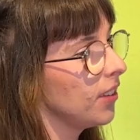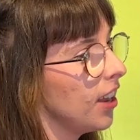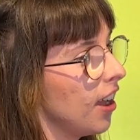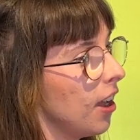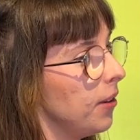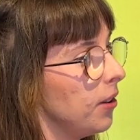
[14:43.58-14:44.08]

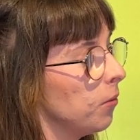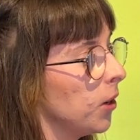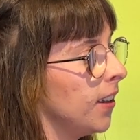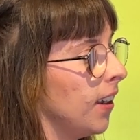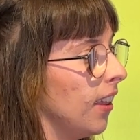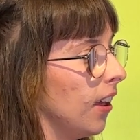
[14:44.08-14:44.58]
I mean,
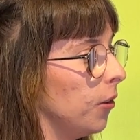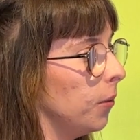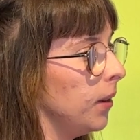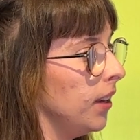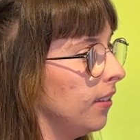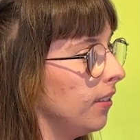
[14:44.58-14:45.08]
one day that would
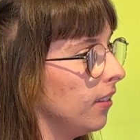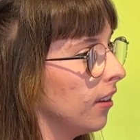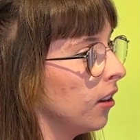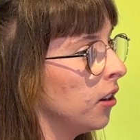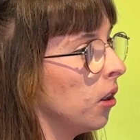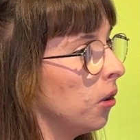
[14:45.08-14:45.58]
be
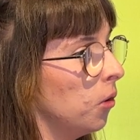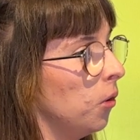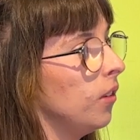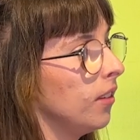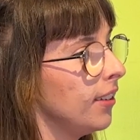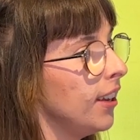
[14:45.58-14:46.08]
a goal.
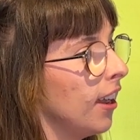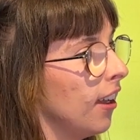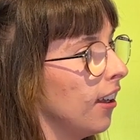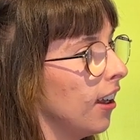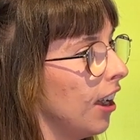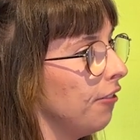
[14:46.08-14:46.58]

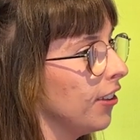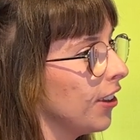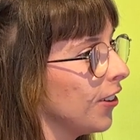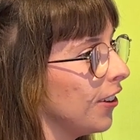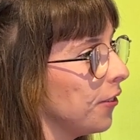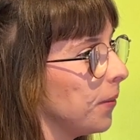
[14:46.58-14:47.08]
I feel like
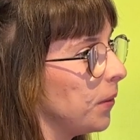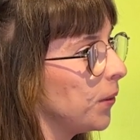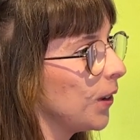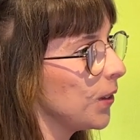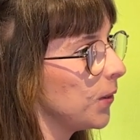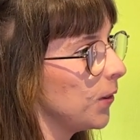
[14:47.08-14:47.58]
whenever people
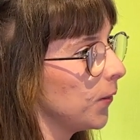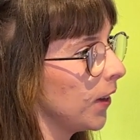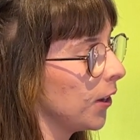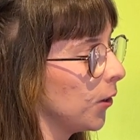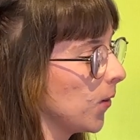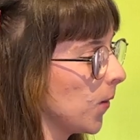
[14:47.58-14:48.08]
ask me about my
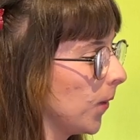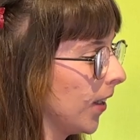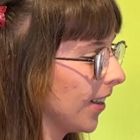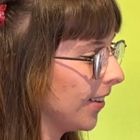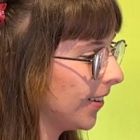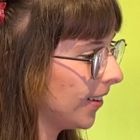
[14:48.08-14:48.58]
goals, I'm
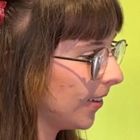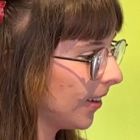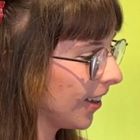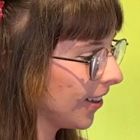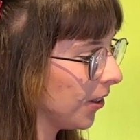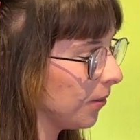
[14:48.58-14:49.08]
like,
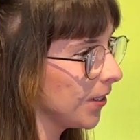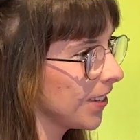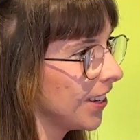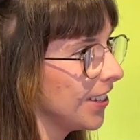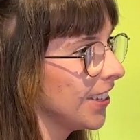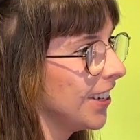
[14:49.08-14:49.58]
I don't know, I'm just
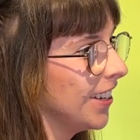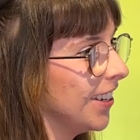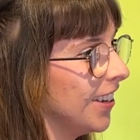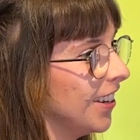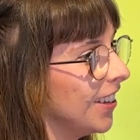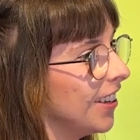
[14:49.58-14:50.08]
kind of
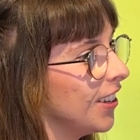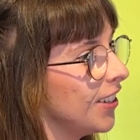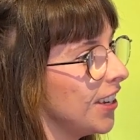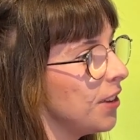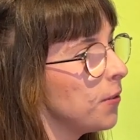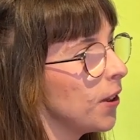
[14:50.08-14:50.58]

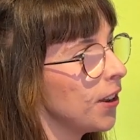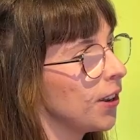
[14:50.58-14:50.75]
seeing where it